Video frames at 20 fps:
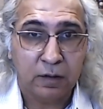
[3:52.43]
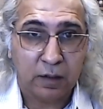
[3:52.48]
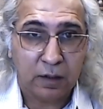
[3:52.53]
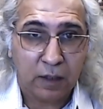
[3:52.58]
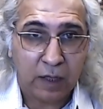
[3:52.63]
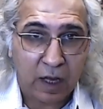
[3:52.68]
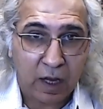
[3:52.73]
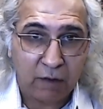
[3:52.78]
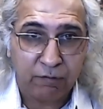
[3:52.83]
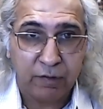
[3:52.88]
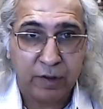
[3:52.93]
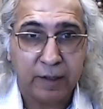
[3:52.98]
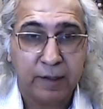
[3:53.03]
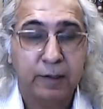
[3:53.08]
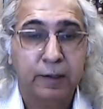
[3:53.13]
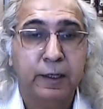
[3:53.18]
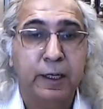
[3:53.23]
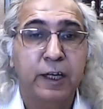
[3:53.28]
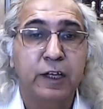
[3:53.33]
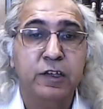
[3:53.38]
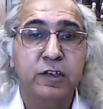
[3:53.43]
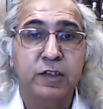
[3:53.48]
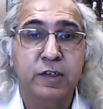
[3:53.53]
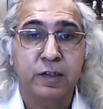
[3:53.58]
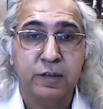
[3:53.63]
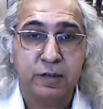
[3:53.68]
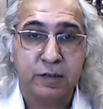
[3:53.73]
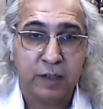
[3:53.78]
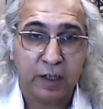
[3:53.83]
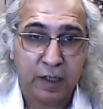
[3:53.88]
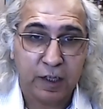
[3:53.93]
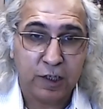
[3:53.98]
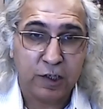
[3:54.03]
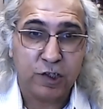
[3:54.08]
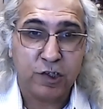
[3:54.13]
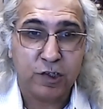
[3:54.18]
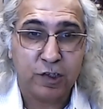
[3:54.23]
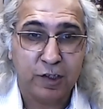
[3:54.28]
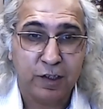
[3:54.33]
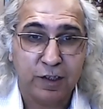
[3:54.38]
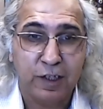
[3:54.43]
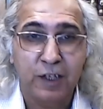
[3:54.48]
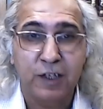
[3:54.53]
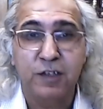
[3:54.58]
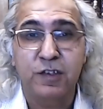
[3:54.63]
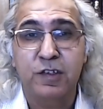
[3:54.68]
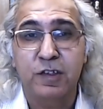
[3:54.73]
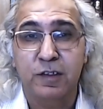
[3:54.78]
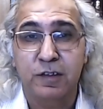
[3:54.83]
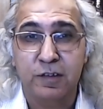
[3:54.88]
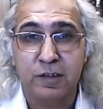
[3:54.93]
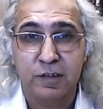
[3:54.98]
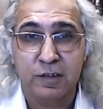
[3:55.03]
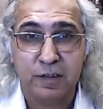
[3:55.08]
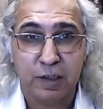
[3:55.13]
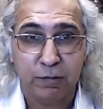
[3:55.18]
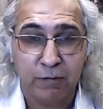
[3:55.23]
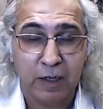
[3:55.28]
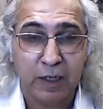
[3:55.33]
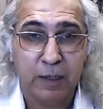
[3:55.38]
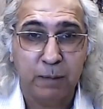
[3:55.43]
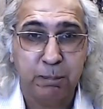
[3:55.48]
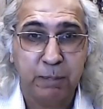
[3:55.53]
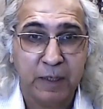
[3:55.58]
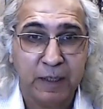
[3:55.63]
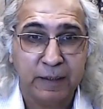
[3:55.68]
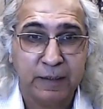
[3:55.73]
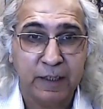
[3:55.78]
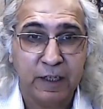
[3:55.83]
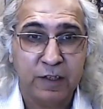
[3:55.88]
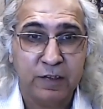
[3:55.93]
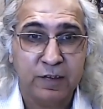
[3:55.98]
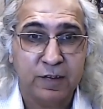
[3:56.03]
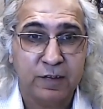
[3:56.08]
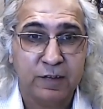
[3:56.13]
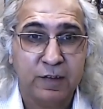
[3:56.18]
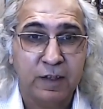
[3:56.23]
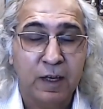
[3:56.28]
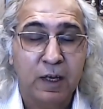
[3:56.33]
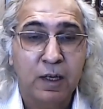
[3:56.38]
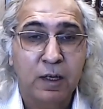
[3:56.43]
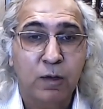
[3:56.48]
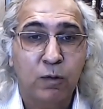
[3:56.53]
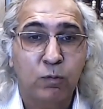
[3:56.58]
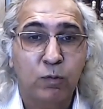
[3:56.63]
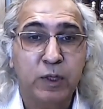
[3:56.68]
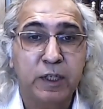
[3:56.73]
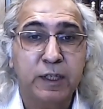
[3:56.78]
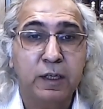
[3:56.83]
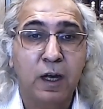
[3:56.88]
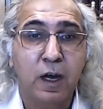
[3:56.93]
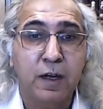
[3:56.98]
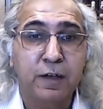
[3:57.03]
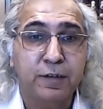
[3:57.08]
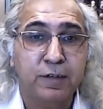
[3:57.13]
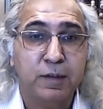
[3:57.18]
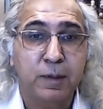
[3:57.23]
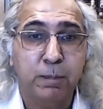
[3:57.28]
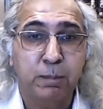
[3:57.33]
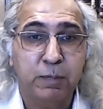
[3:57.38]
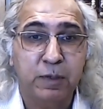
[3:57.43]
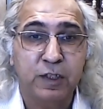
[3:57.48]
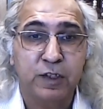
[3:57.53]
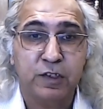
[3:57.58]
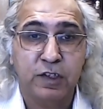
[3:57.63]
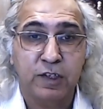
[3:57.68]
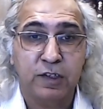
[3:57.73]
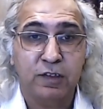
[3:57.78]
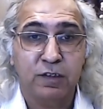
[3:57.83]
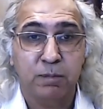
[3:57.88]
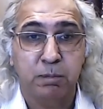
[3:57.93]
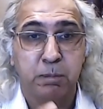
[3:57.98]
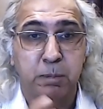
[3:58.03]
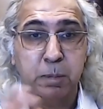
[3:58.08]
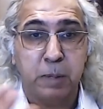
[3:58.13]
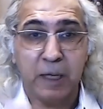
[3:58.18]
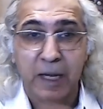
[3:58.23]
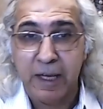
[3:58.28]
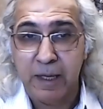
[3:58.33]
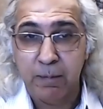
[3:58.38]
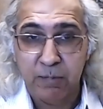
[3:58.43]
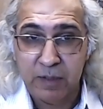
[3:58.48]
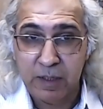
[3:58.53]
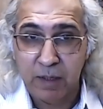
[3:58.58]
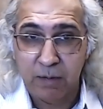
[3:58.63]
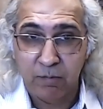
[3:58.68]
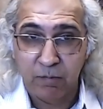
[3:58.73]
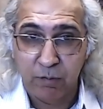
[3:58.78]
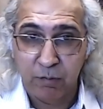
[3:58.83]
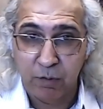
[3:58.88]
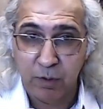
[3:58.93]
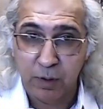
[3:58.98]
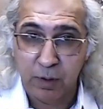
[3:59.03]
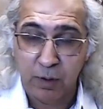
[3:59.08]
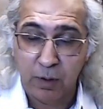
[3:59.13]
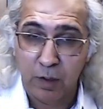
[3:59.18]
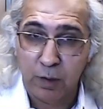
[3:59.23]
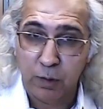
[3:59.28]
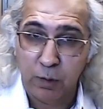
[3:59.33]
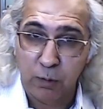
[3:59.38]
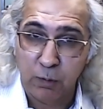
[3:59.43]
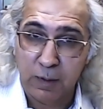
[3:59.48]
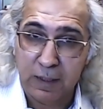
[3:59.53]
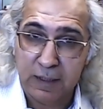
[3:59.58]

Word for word: African nations, Asian nations, developing nations, we can't simply just blame them for not doing